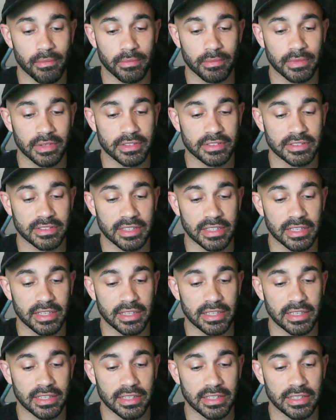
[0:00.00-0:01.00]
let's
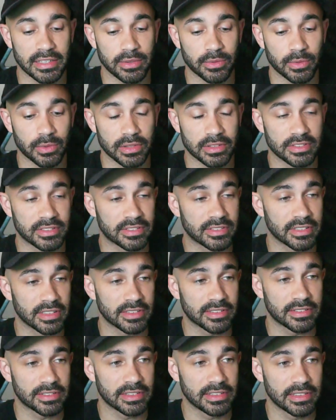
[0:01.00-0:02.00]
say
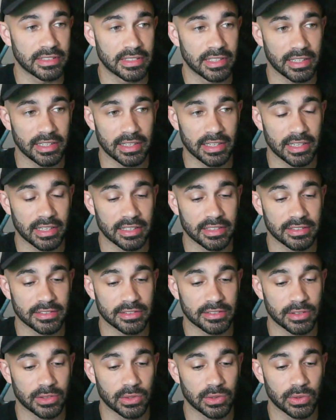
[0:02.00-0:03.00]
160, and
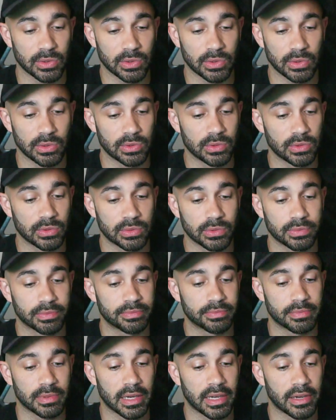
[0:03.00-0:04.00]
ISO,
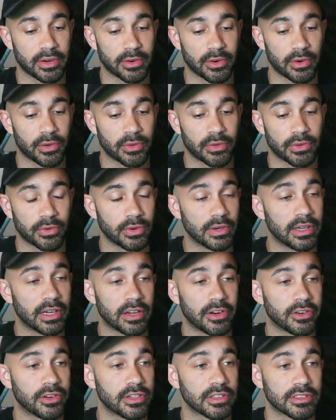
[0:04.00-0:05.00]
I don't know,
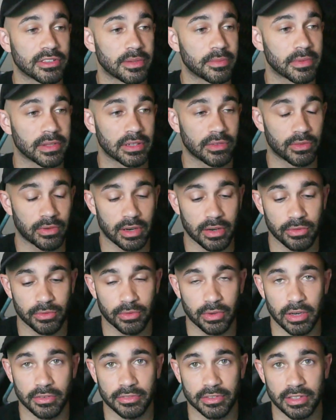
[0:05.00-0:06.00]
300, something
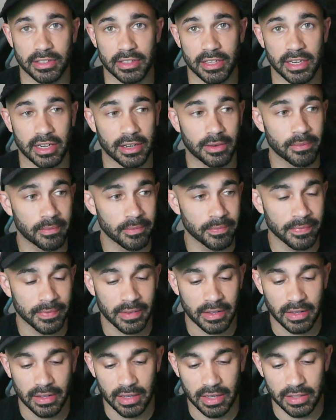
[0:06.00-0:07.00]
roughly there.
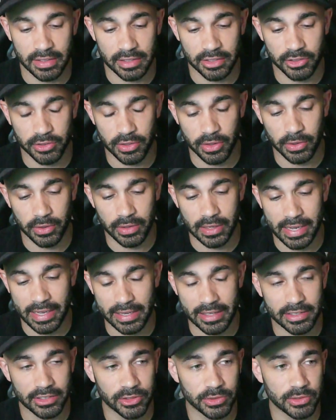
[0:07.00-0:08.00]
And then you go ahead
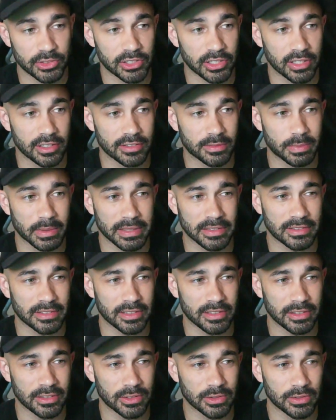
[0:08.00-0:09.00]
and you adjust based
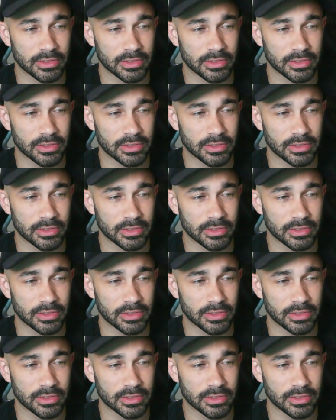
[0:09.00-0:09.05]
on those